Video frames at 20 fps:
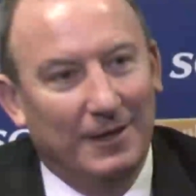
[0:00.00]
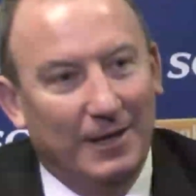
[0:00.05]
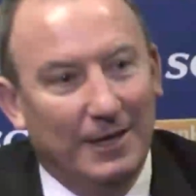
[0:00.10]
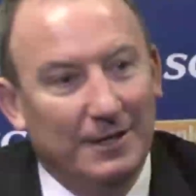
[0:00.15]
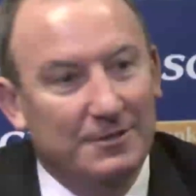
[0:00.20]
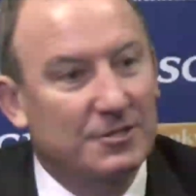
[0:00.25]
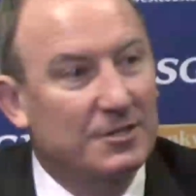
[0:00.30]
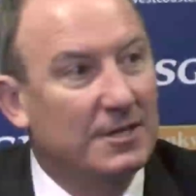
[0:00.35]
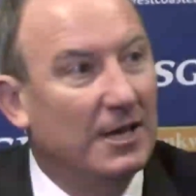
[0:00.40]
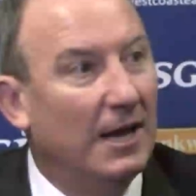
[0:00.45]

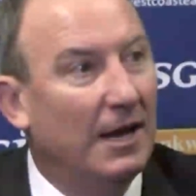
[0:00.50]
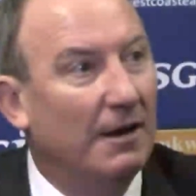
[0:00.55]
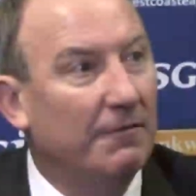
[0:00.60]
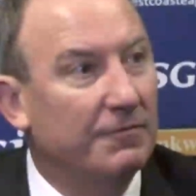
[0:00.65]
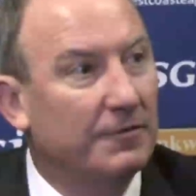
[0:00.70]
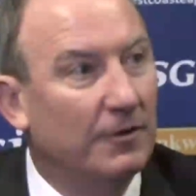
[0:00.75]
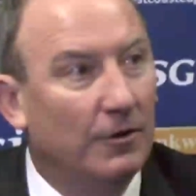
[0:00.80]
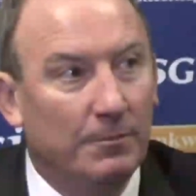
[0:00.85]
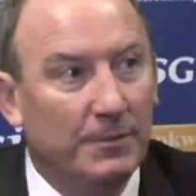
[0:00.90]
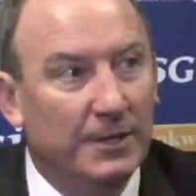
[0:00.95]
It's
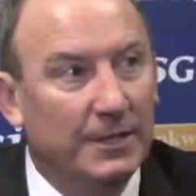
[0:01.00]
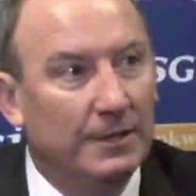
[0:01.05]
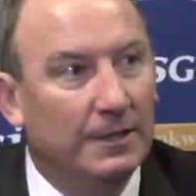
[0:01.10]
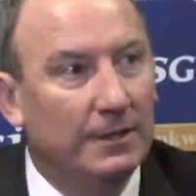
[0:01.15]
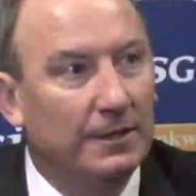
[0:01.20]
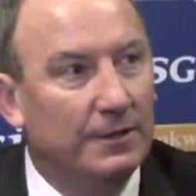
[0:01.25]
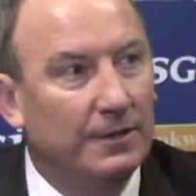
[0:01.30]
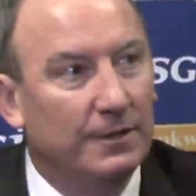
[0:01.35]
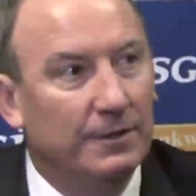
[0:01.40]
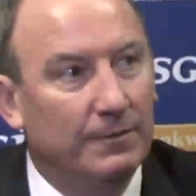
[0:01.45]
tough. I
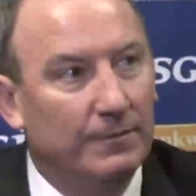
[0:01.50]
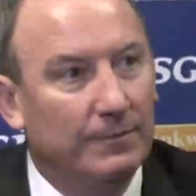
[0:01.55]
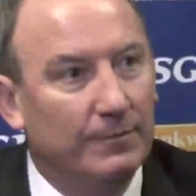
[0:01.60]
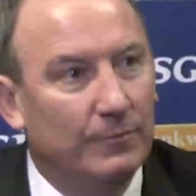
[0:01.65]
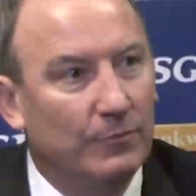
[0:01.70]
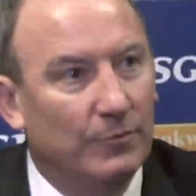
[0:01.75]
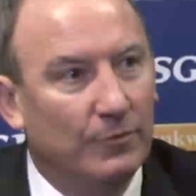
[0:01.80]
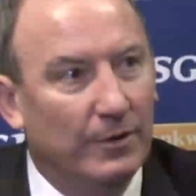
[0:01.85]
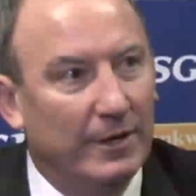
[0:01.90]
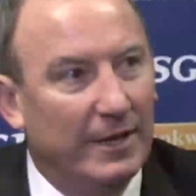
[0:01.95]
mean,
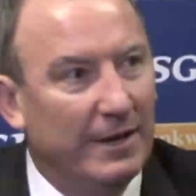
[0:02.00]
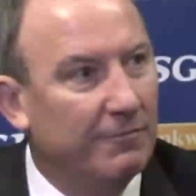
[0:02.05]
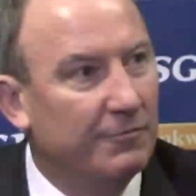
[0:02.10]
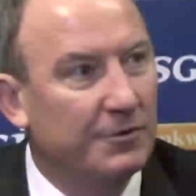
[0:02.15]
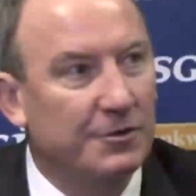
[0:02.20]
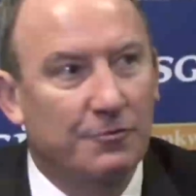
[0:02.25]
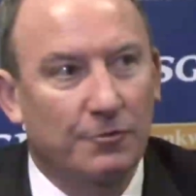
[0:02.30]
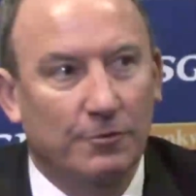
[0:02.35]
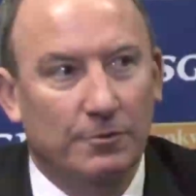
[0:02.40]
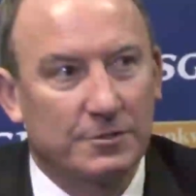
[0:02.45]

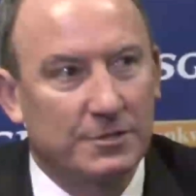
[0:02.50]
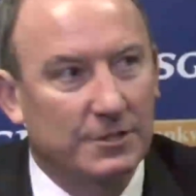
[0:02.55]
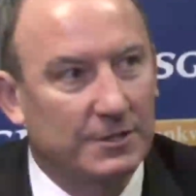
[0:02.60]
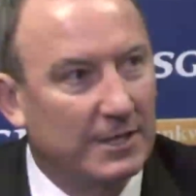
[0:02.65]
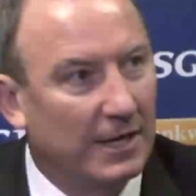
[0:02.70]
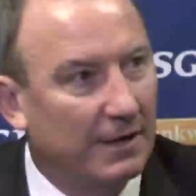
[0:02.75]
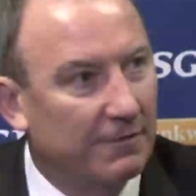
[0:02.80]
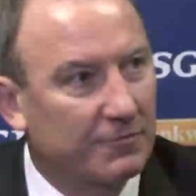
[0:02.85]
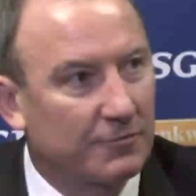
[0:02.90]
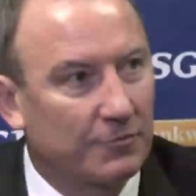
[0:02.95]
every draw is a
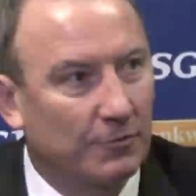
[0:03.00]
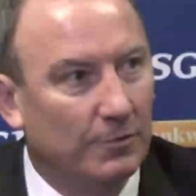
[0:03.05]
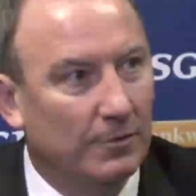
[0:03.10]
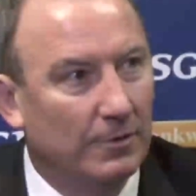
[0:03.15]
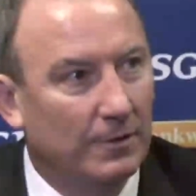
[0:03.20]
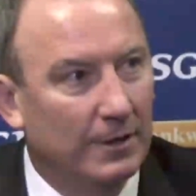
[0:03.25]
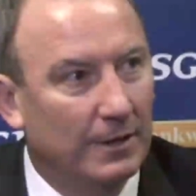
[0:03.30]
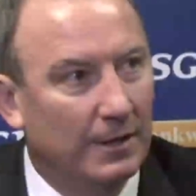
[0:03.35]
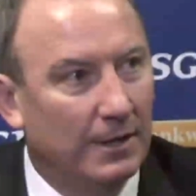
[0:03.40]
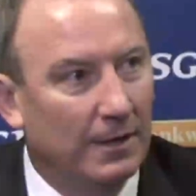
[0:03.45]
tough
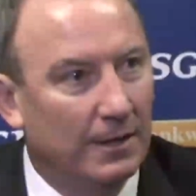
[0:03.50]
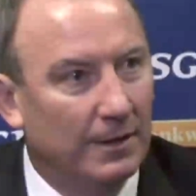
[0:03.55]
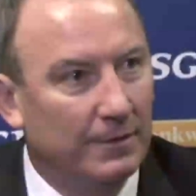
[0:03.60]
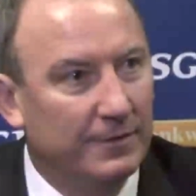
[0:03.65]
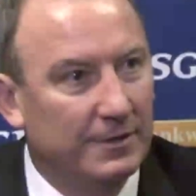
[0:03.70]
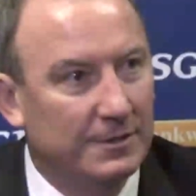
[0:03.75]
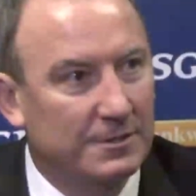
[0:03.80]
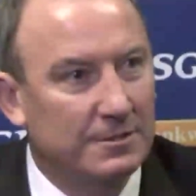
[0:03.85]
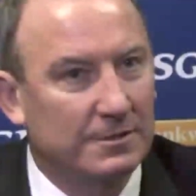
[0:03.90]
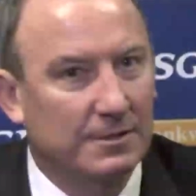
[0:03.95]
draw.
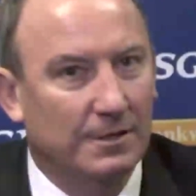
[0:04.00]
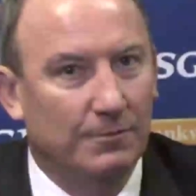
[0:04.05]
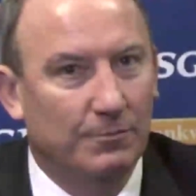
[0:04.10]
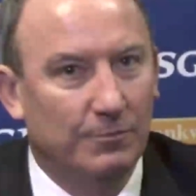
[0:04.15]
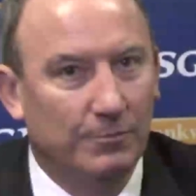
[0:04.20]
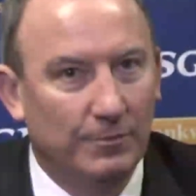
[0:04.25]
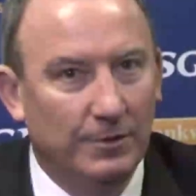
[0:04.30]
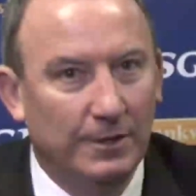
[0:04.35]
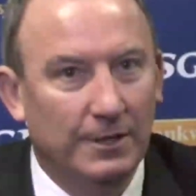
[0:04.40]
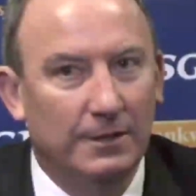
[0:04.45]
This is a
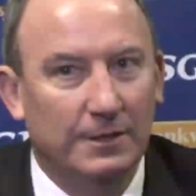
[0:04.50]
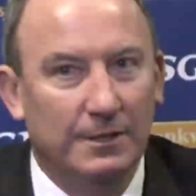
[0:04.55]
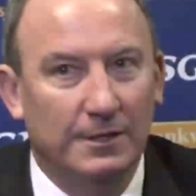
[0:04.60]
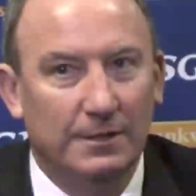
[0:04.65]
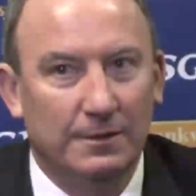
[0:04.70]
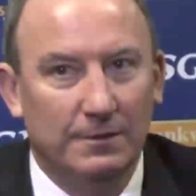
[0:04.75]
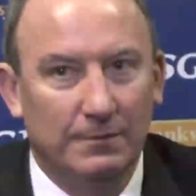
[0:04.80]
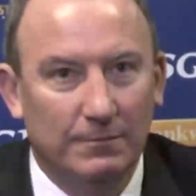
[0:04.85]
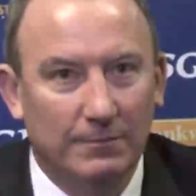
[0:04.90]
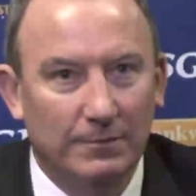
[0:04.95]

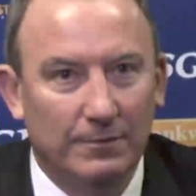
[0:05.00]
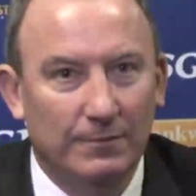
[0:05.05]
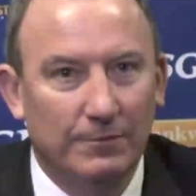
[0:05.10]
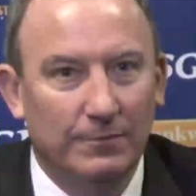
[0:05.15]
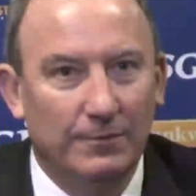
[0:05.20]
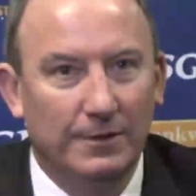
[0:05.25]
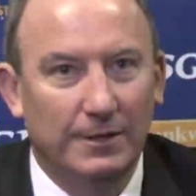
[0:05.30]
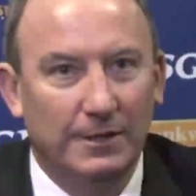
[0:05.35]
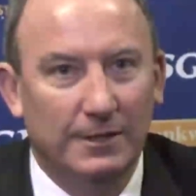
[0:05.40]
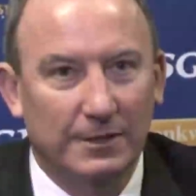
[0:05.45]
really,
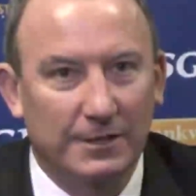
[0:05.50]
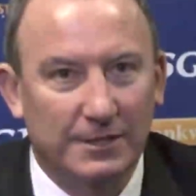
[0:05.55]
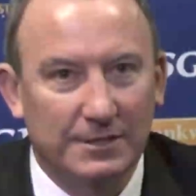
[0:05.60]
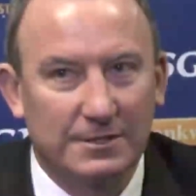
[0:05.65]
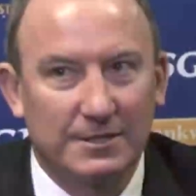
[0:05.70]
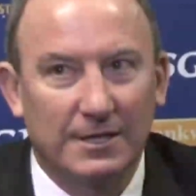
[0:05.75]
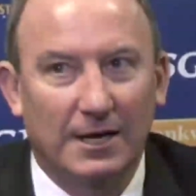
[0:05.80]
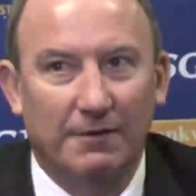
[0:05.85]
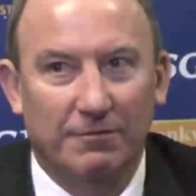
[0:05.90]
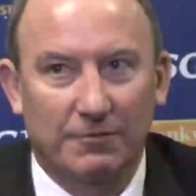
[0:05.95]
really
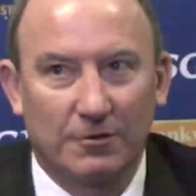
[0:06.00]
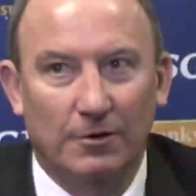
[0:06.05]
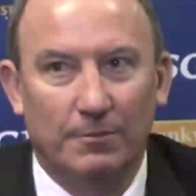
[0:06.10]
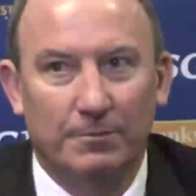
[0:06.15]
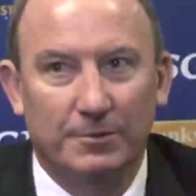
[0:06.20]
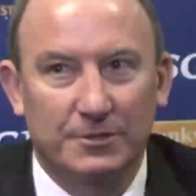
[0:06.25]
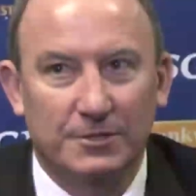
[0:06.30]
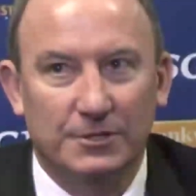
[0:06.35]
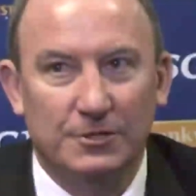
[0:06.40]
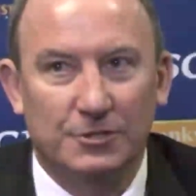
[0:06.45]
tough
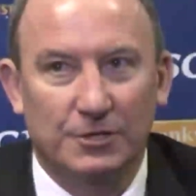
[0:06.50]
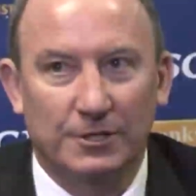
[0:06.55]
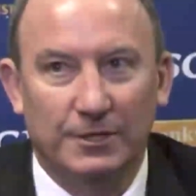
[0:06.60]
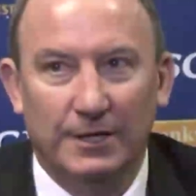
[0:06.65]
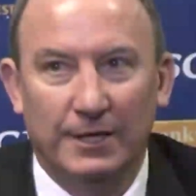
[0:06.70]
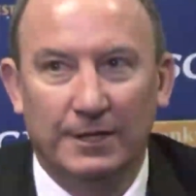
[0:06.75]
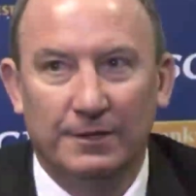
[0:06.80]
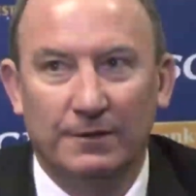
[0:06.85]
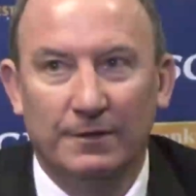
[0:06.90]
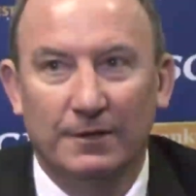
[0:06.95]

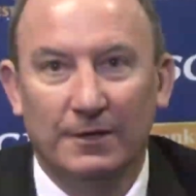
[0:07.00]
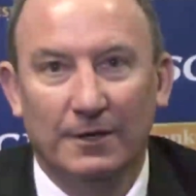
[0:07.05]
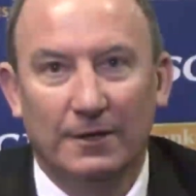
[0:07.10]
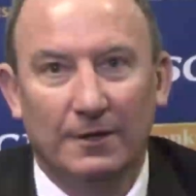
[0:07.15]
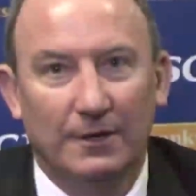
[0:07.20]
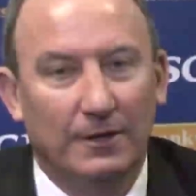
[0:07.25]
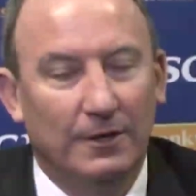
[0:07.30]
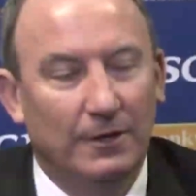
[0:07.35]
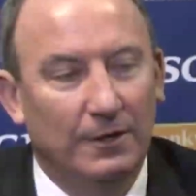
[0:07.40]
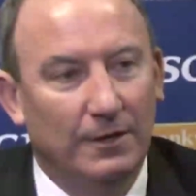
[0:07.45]
competition, and
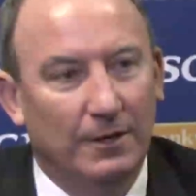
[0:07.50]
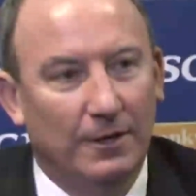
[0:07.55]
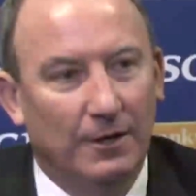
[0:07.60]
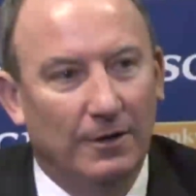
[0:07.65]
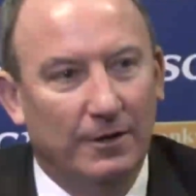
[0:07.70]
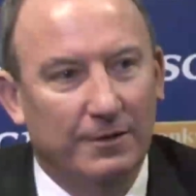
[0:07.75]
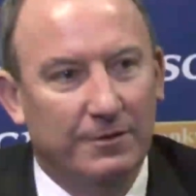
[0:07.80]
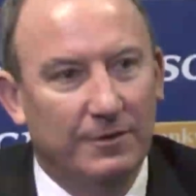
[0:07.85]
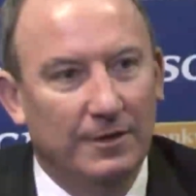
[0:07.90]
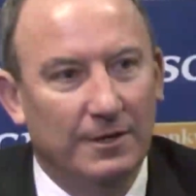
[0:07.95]

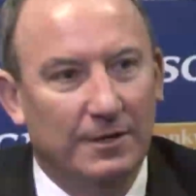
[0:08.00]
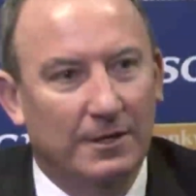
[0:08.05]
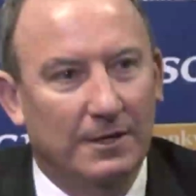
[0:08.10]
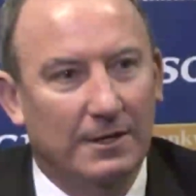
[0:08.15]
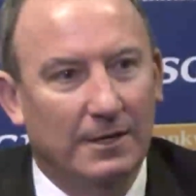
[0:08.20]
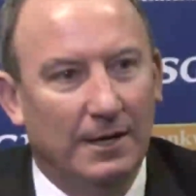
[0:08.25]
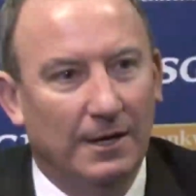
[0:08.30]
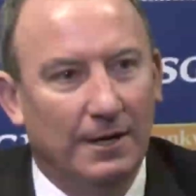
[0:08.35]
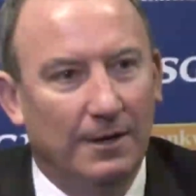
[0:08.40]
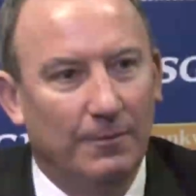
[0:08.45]
I
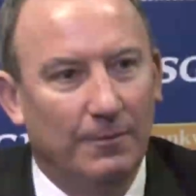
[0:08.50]
think